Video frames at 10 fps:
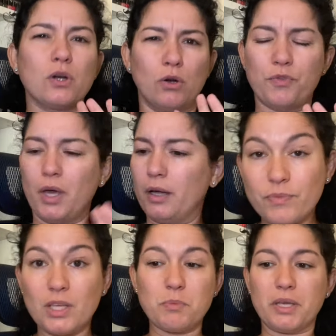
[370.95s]
of that.
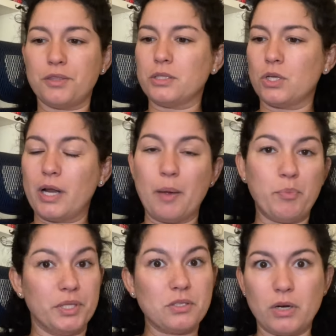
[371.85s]
That's my thoughts on it. I
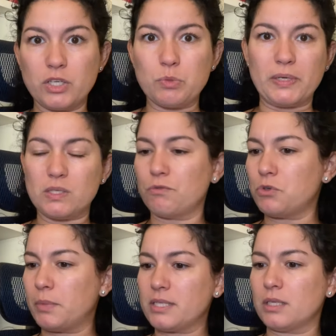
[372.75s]
bought this collection myself,
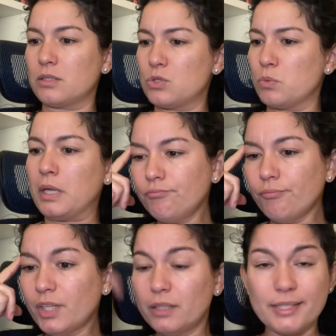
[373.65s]
nobody sent it to me.
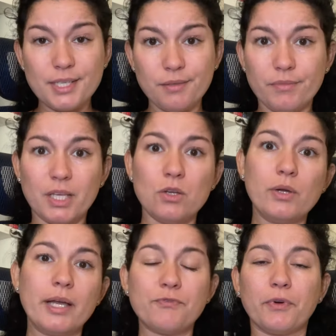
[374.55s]
That's it. Thank you
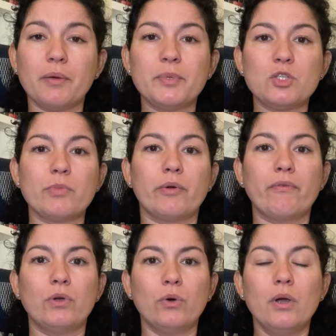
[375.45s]
guys for coming to my
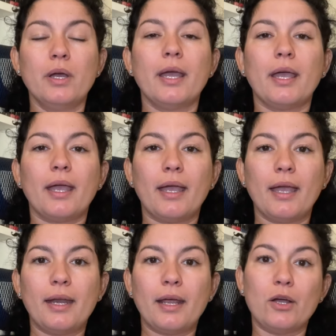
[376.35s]
review,
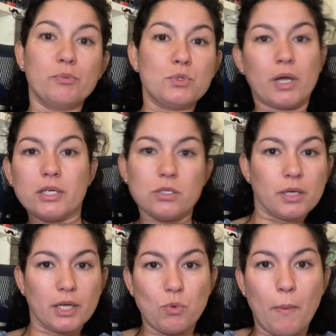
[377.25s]
and I hope to catch you in the next one.